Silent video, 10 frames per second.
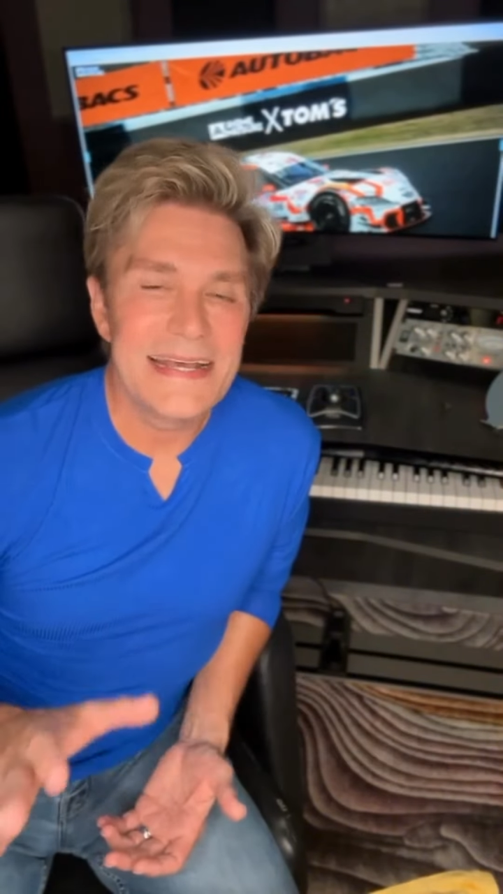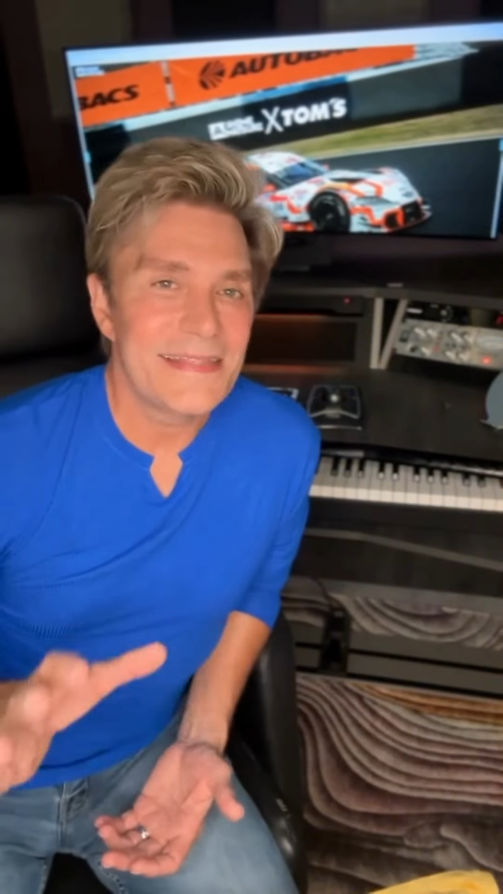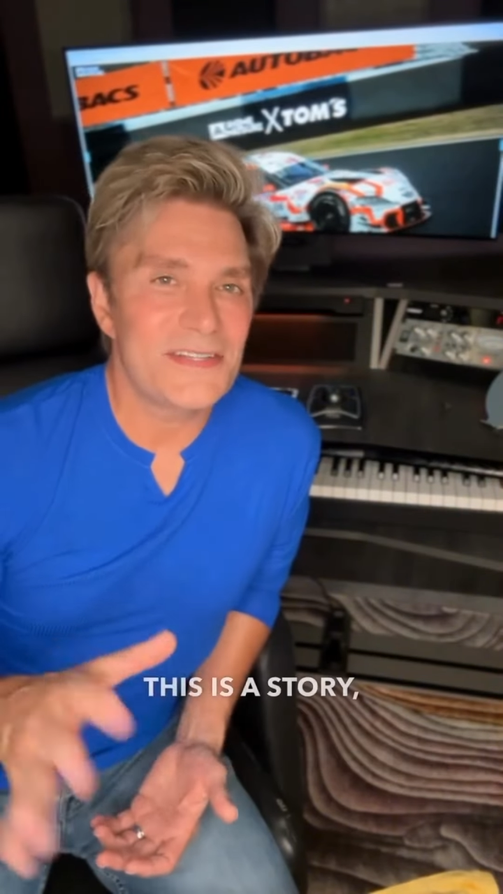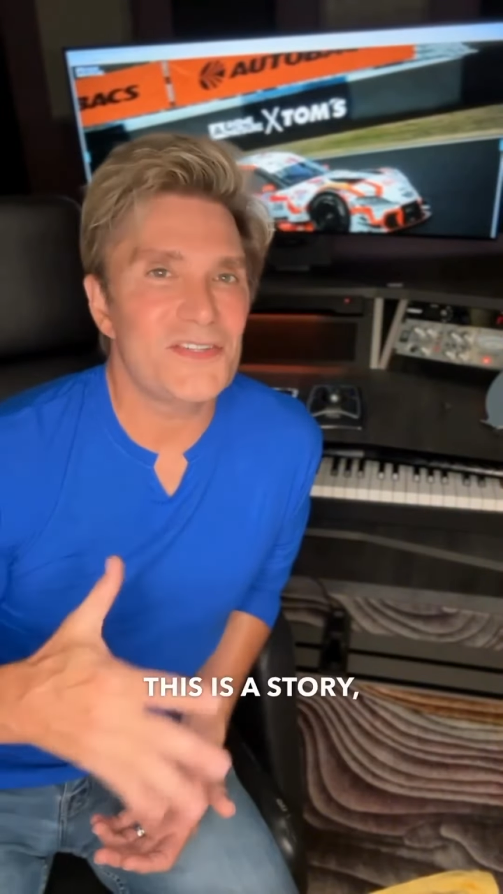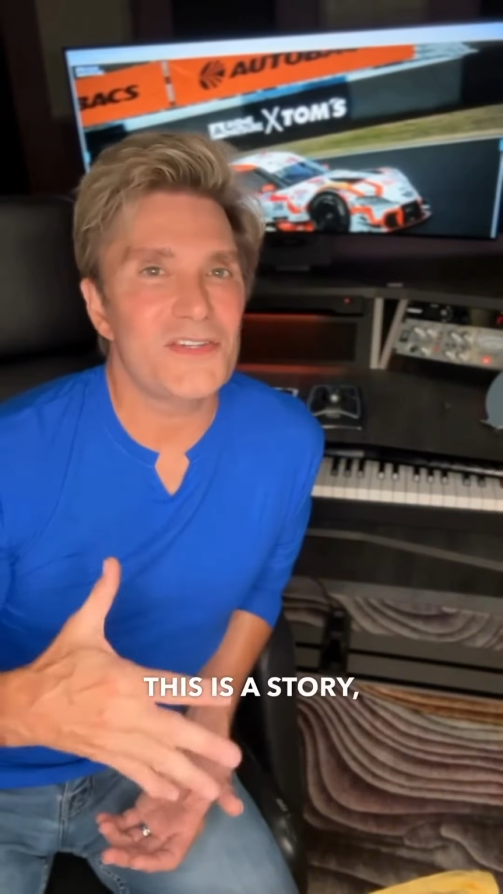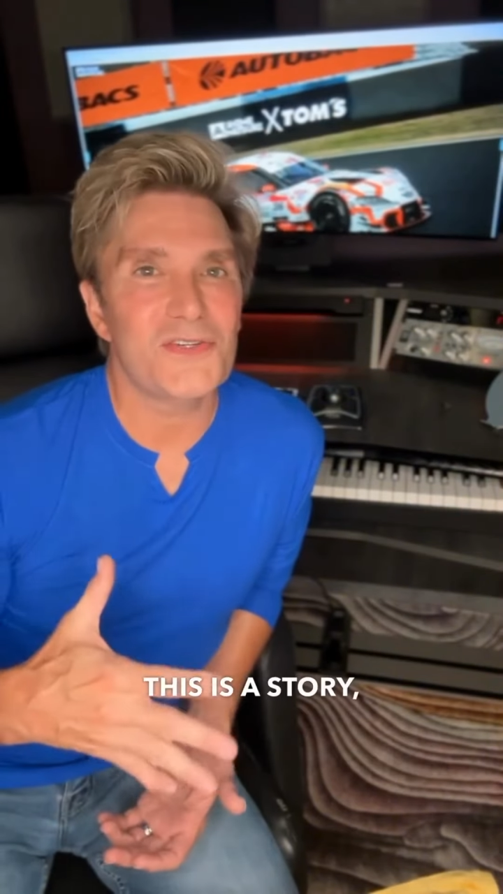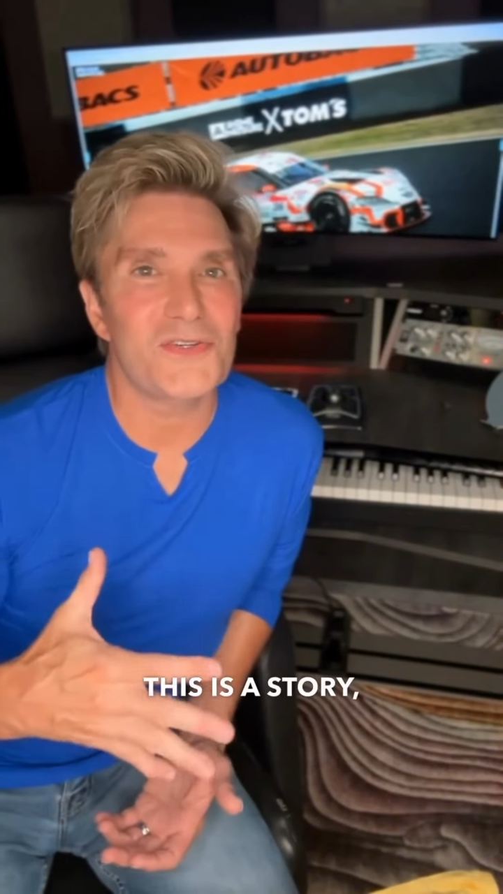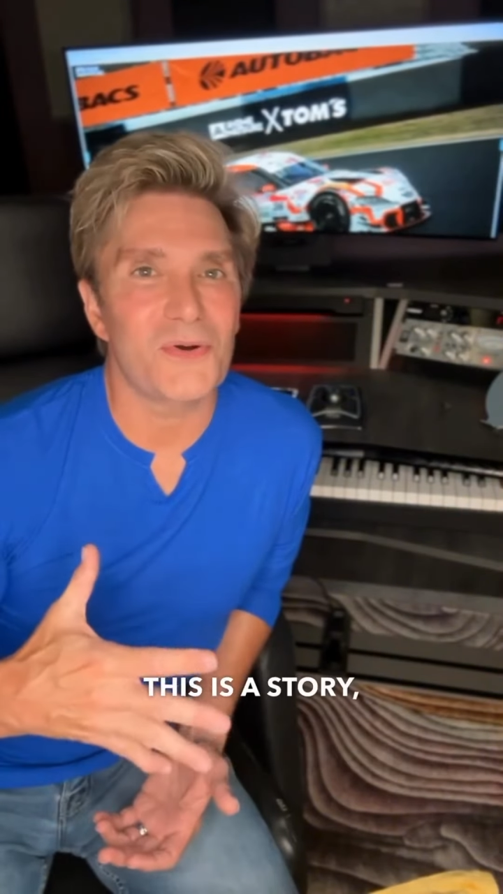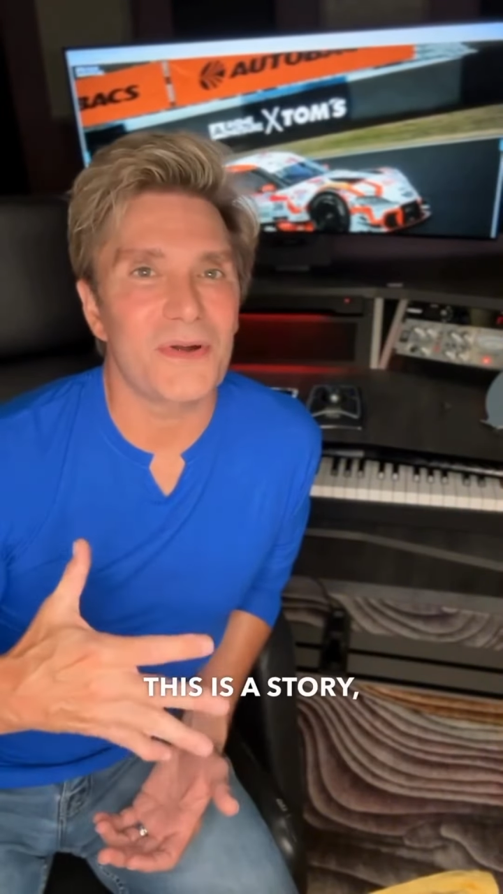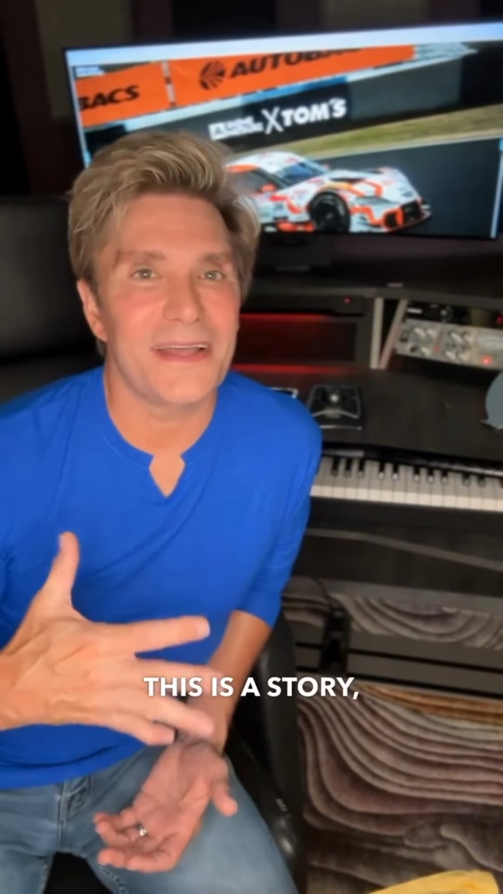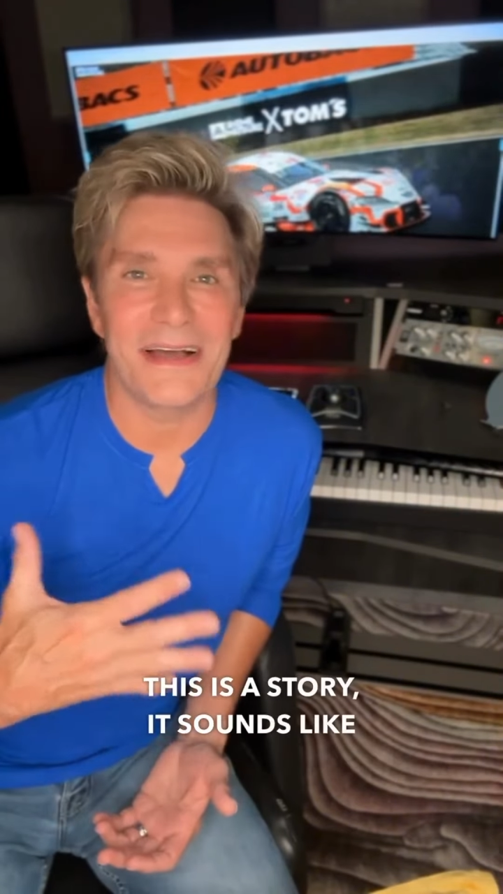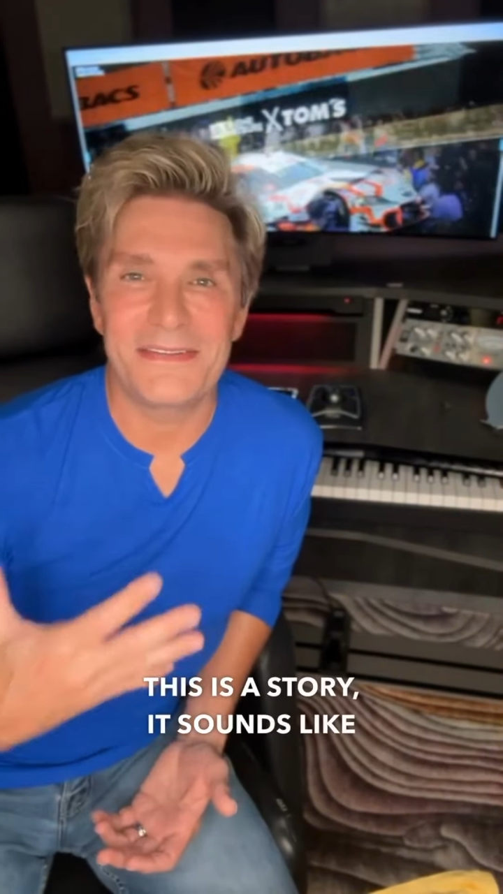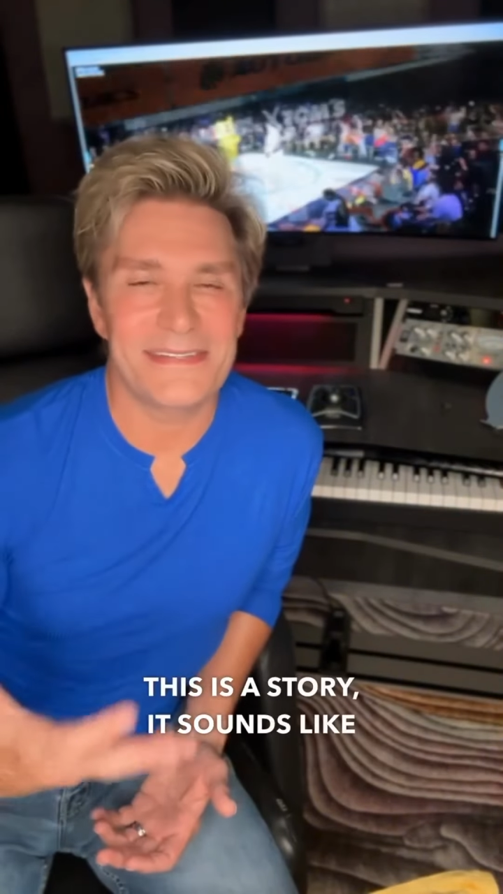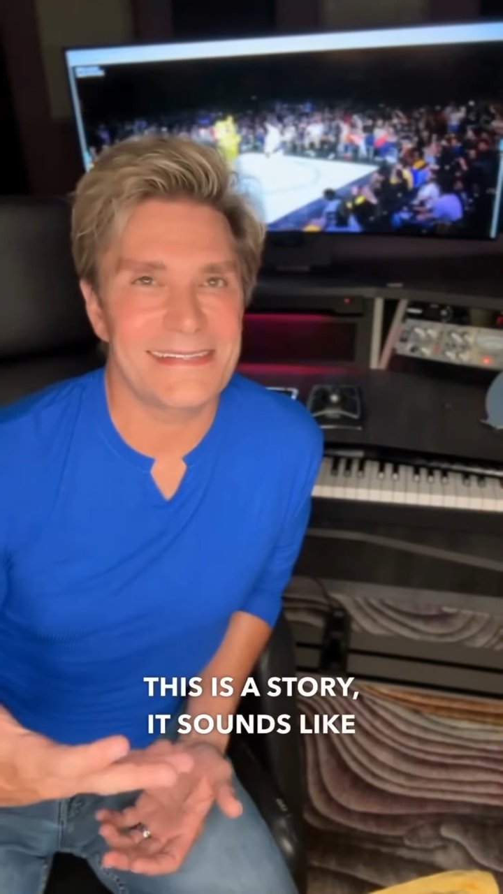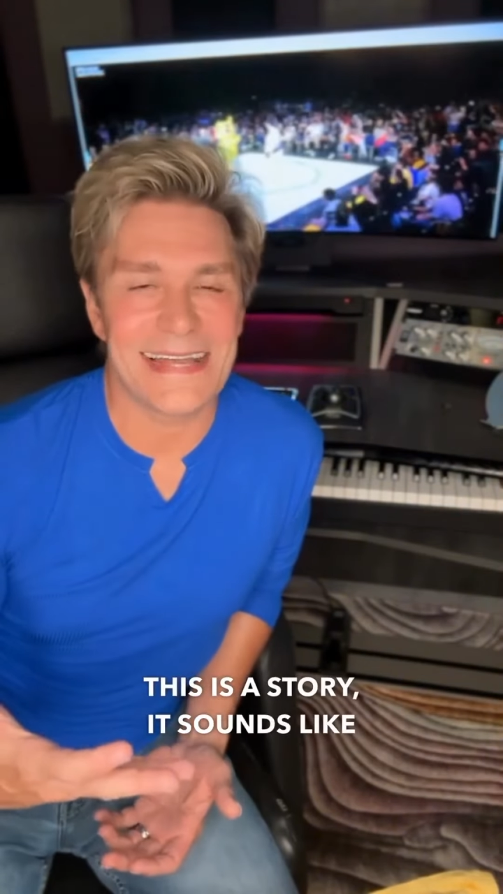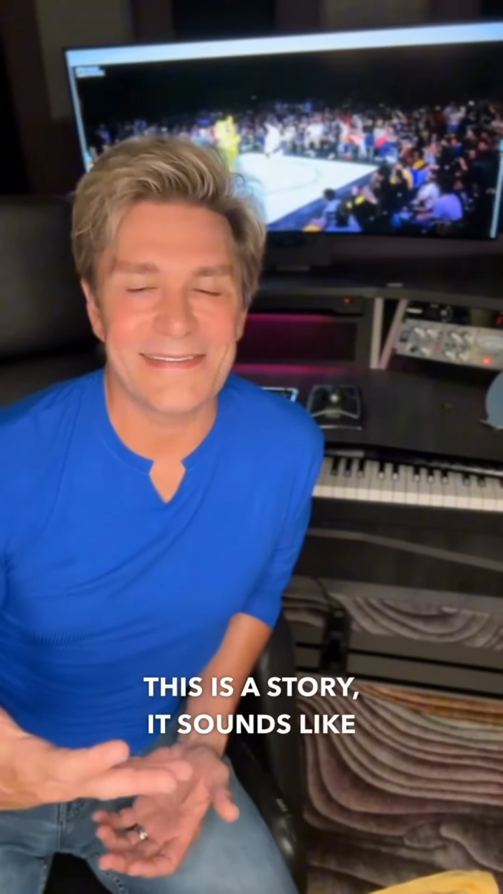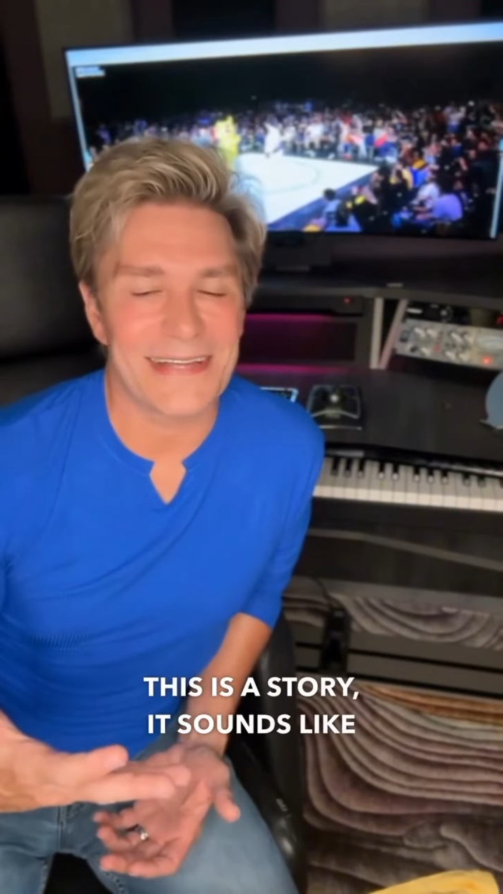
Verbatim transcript: This is a story, it sounds